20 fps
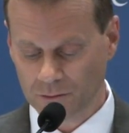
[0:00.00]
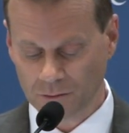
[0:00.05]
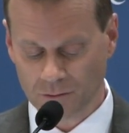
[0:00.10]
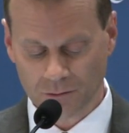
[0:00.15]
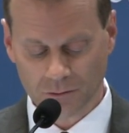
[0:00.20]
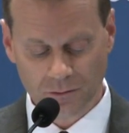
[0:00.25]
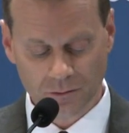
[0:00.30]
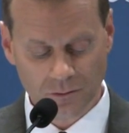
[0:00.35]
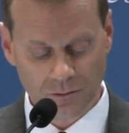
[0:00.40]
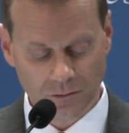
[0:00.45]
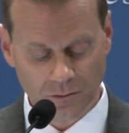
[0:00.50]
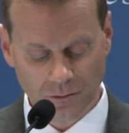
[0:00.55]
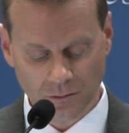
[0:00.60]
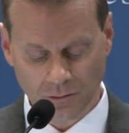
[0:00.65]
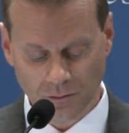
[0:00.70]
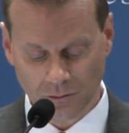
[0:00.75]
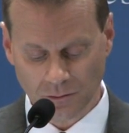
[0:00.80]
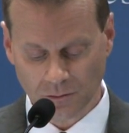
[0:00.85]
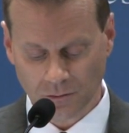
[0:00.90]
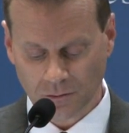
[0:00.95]

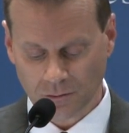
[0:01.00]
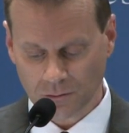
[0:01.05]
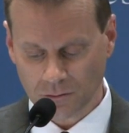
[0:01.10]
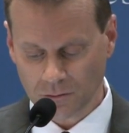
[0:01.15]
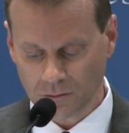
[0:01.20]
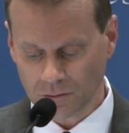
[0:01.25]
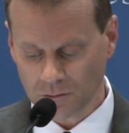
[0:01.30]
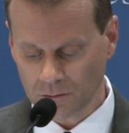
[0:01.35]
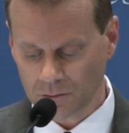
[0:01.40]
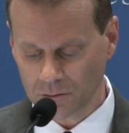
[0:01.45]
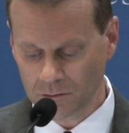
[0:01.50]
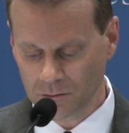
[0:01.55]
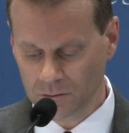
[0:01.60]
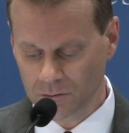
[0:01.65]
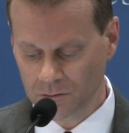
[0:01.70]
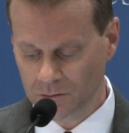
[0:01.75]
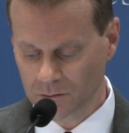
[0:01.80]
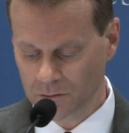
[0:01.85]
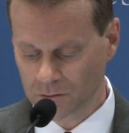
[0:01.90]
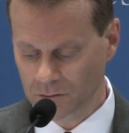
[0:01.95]

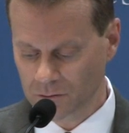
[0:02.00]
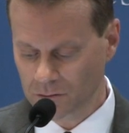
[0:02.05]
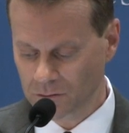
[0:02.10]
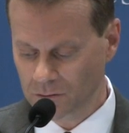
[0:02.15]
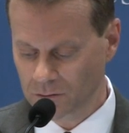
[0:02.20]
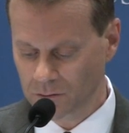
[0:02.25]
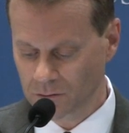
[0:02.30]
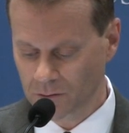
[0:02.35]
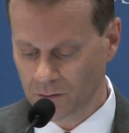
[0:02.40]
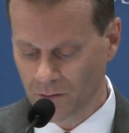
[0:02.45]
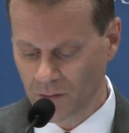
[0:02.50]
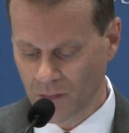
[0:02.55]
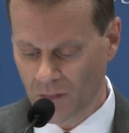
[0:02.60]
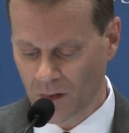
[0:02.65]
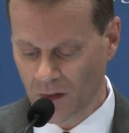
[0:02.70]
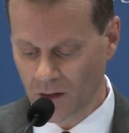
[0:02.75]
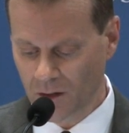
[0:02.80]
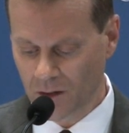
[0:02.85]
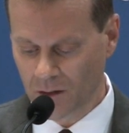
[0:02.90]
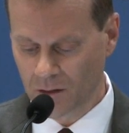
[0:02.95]

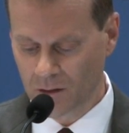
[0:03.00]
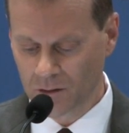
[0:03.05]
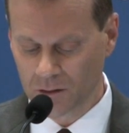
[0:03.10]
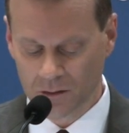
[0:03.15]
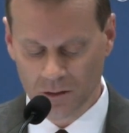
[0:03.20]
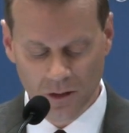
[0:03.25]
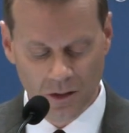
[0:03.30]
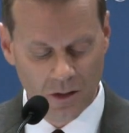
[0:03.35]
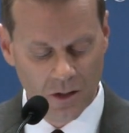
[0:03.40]
Nobody speaks.